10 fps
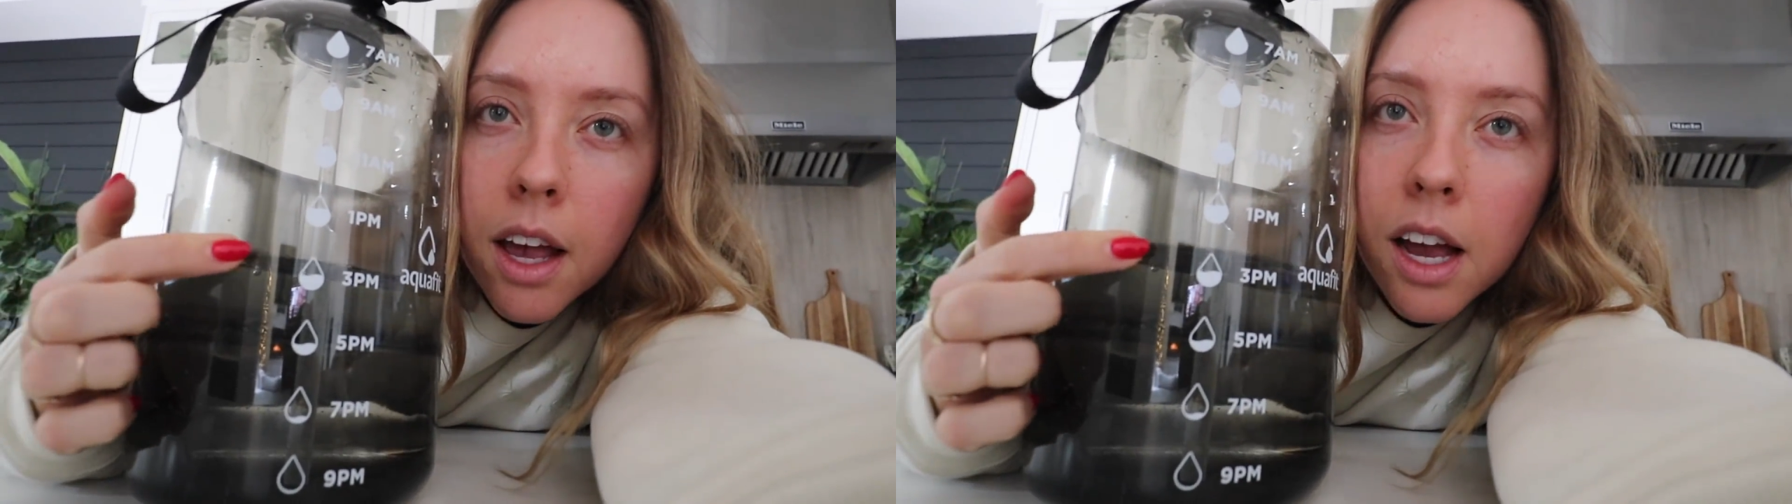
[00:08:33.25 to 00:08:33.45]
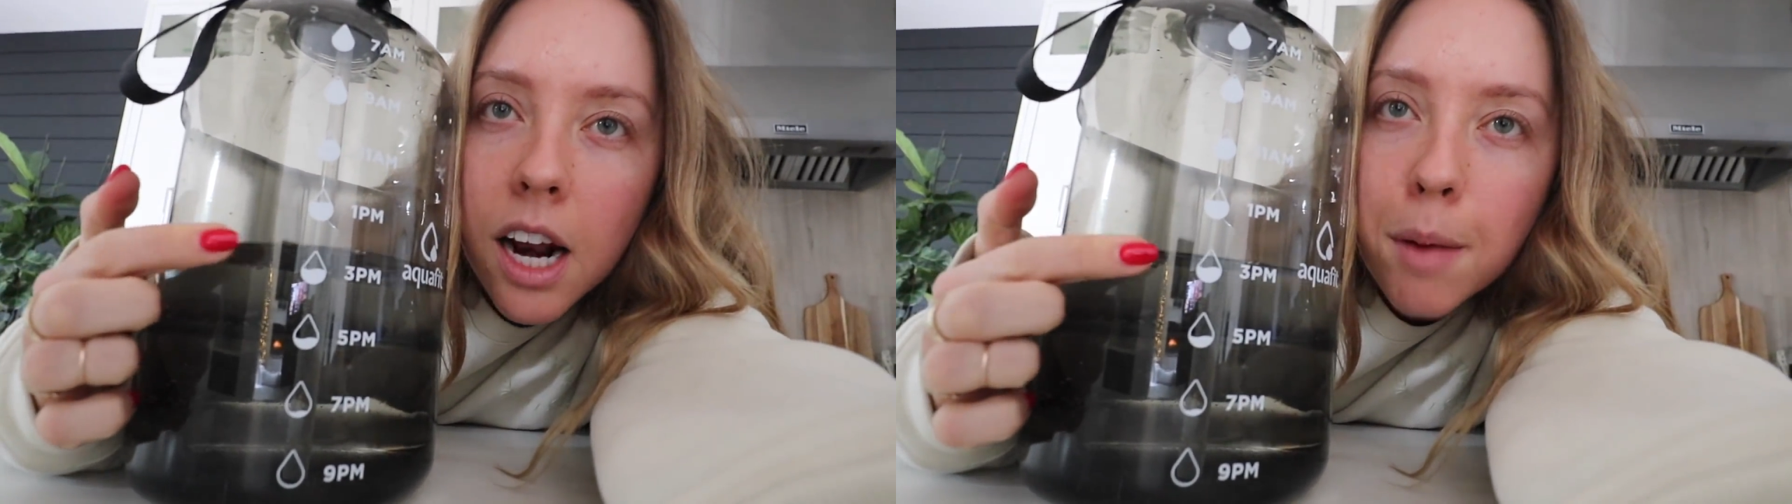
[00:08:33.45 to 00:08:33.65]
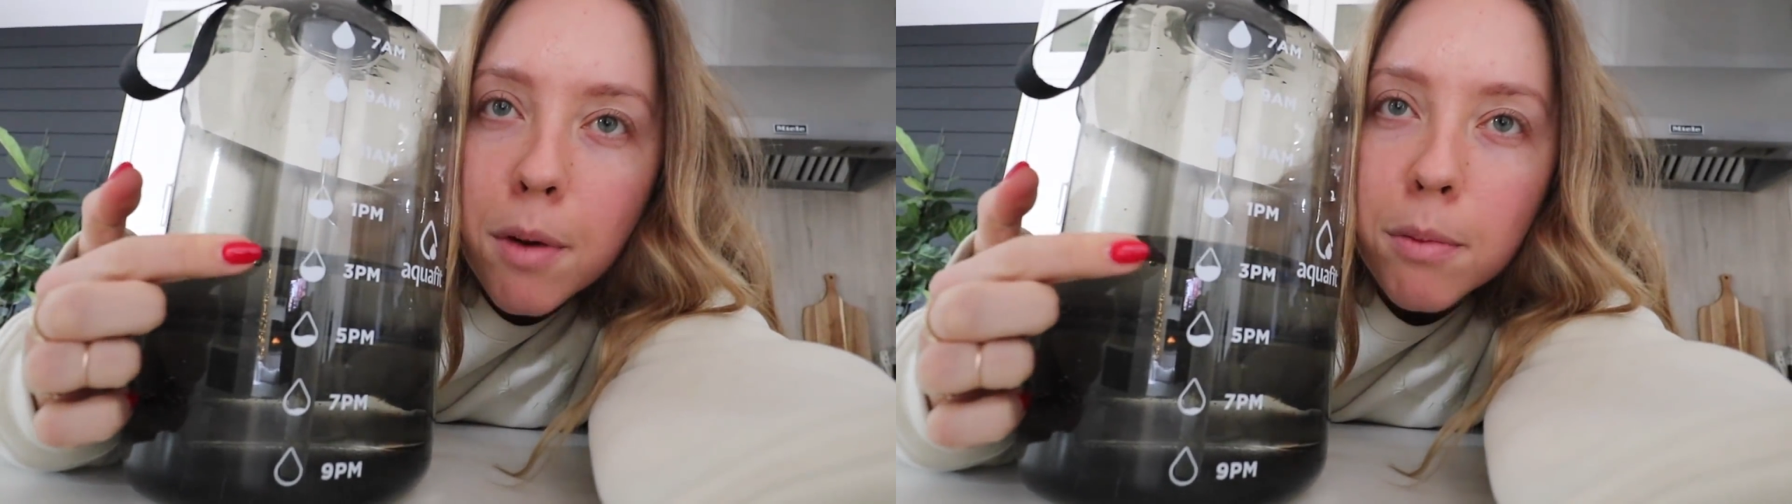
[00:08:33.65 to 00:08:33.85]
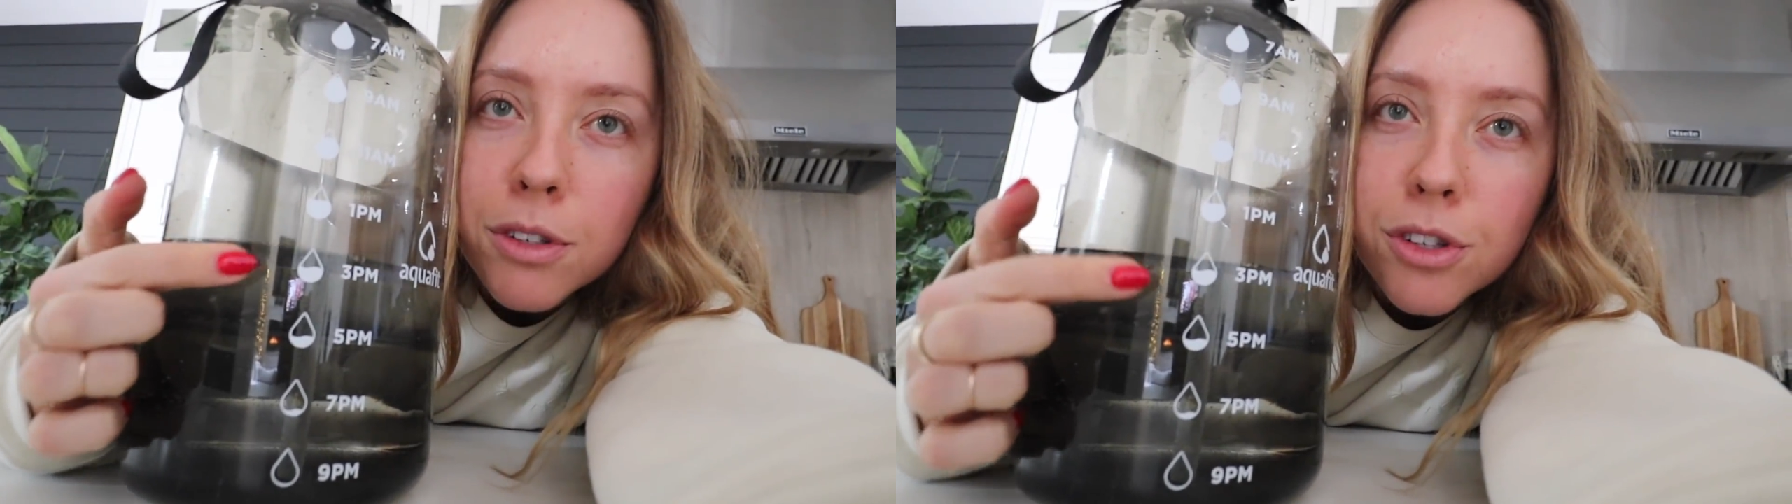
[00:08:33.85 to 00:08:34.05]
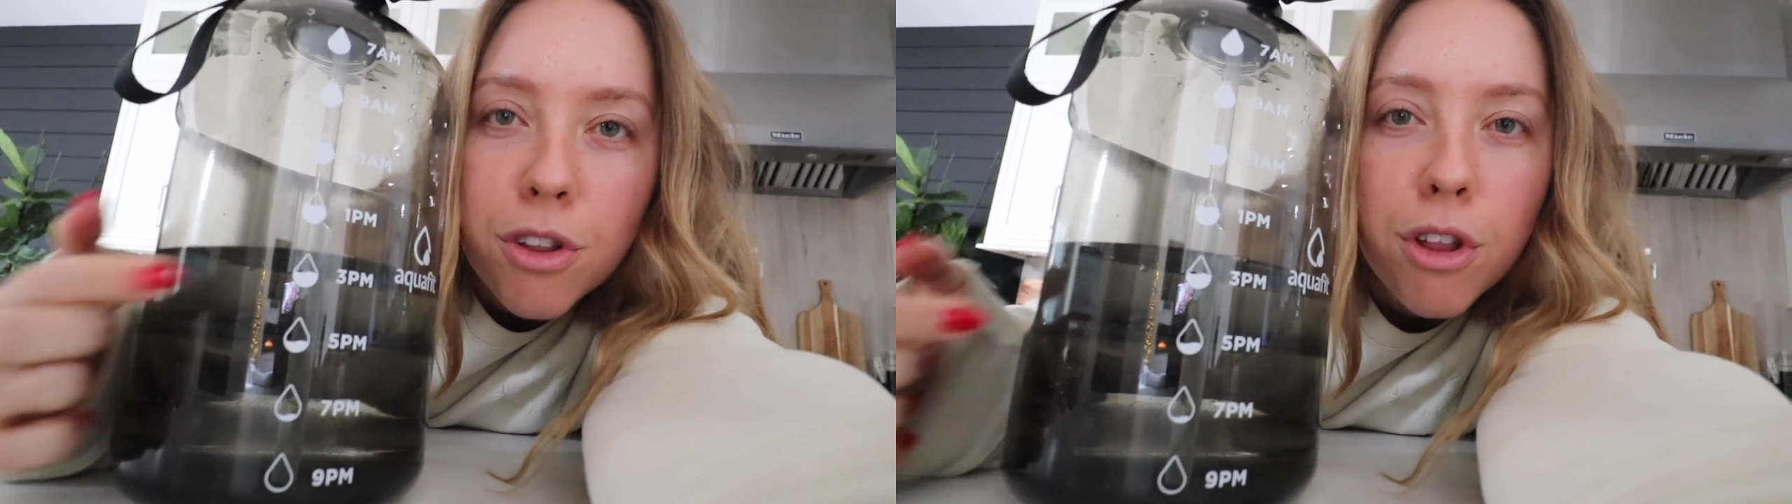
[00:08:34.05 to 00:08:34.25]
And I'm
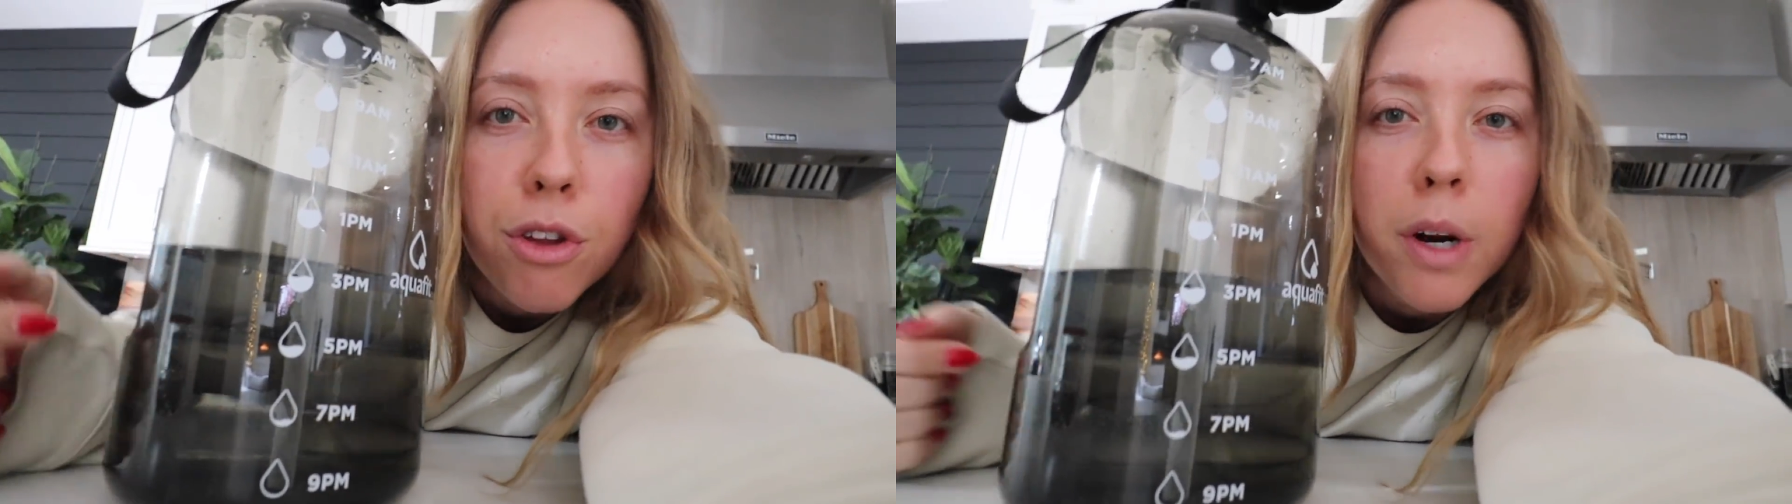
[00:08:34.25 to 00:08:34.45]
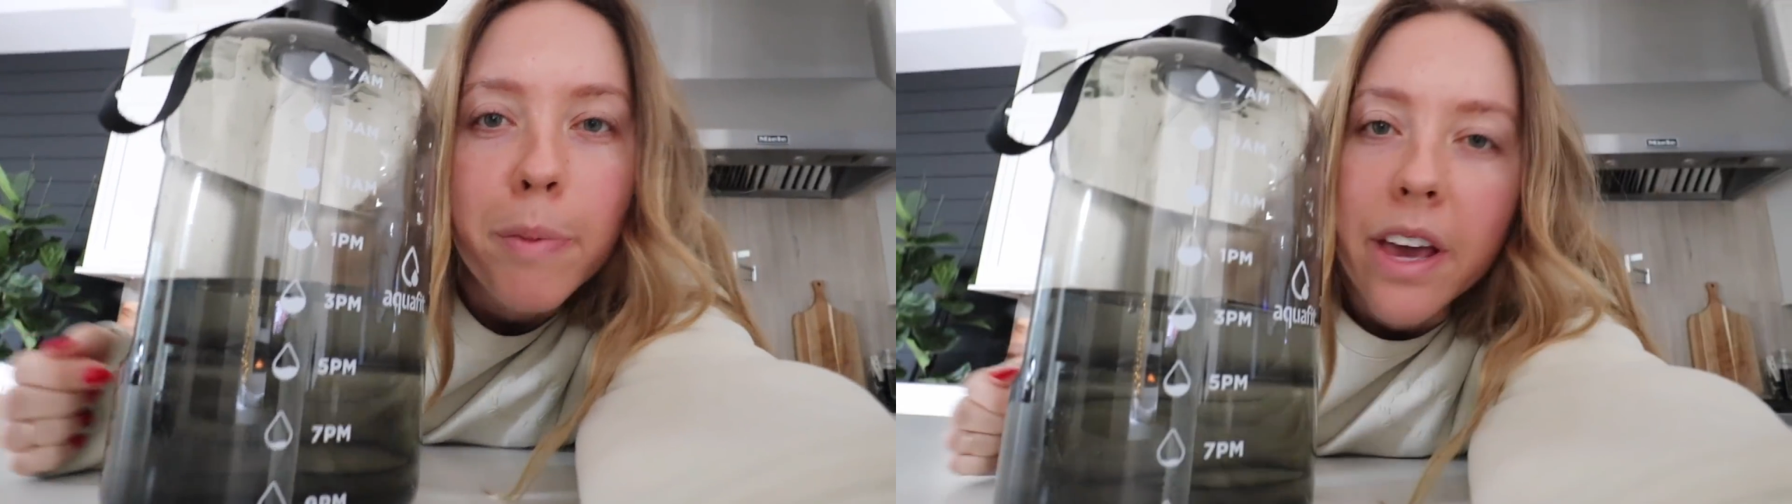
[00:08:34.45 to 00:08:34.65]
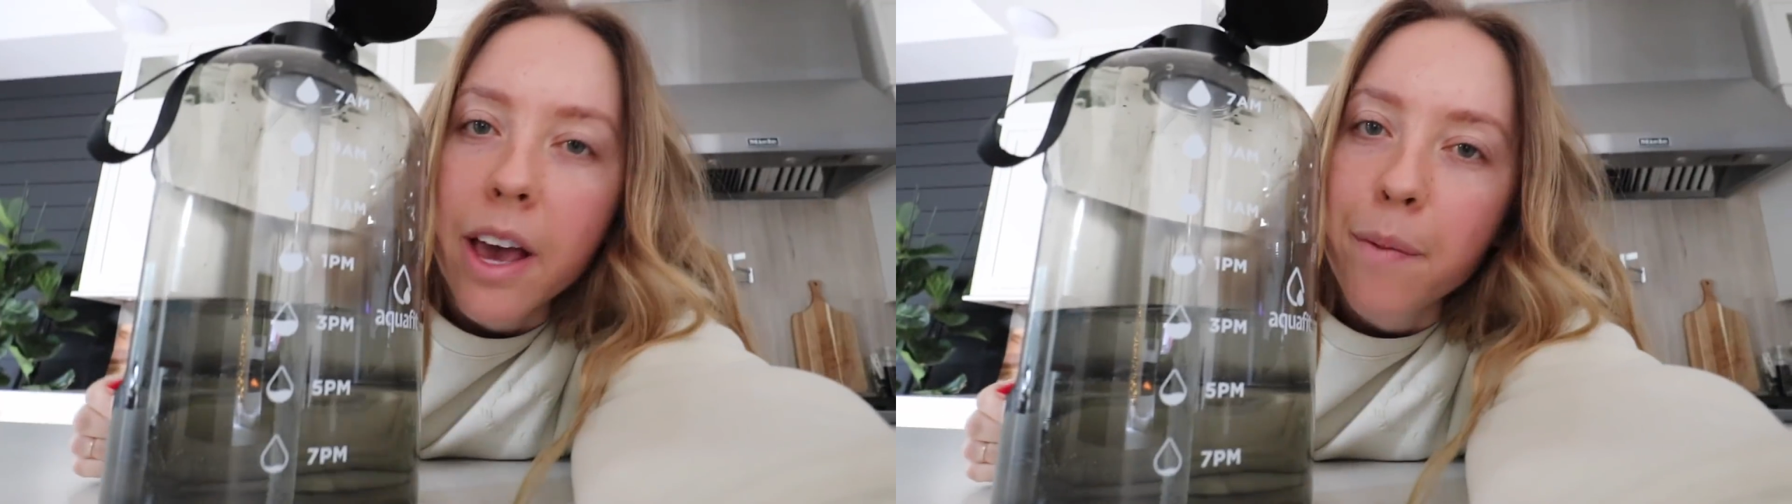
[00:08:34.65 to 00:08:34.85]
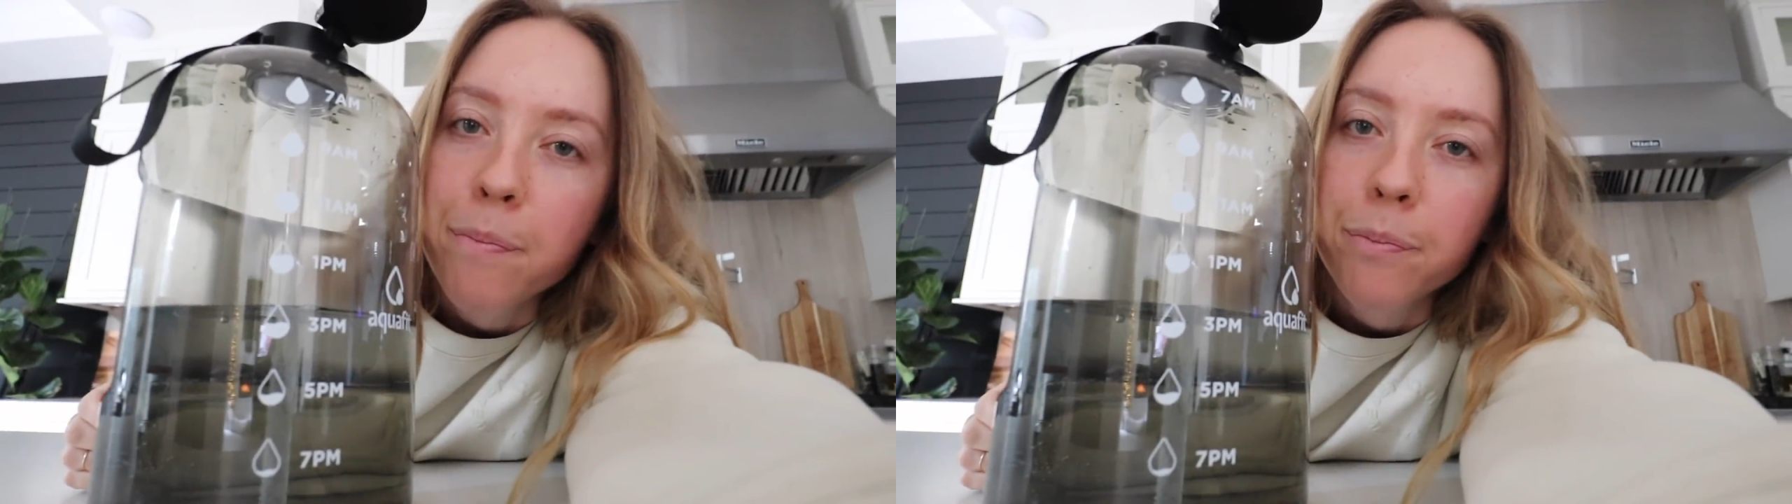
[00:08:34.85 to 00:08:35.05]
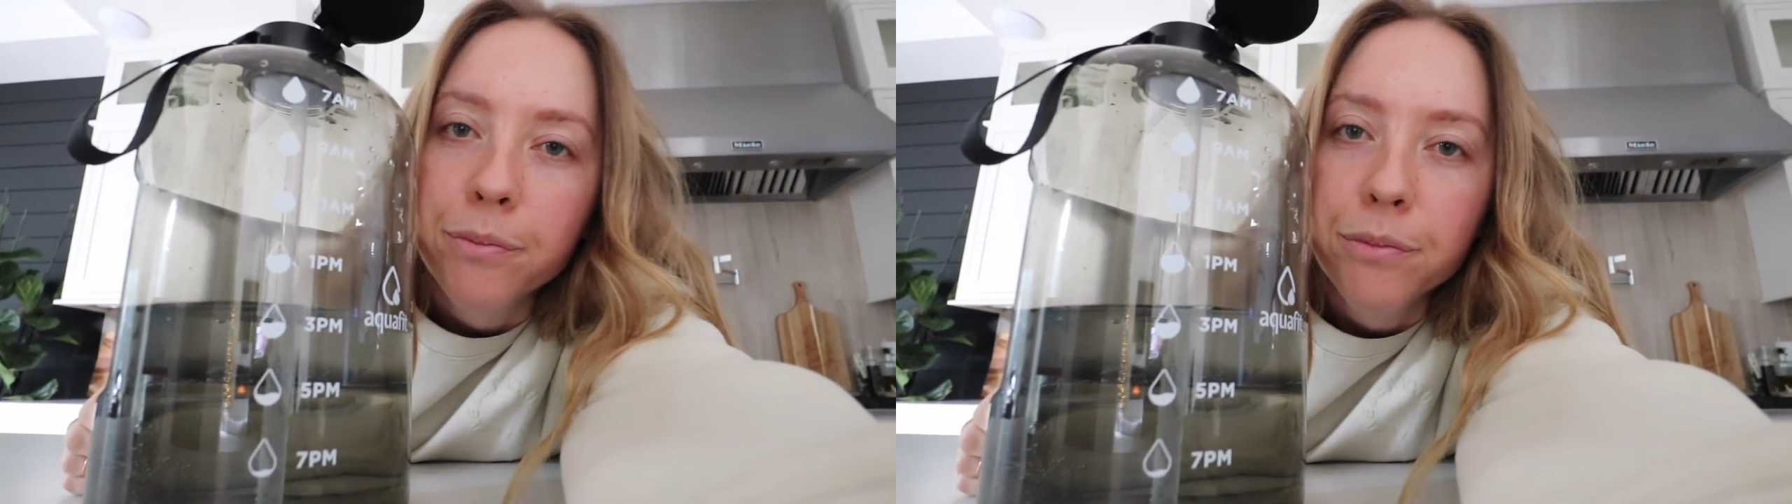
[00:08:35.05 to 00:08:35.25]
almost to the three P M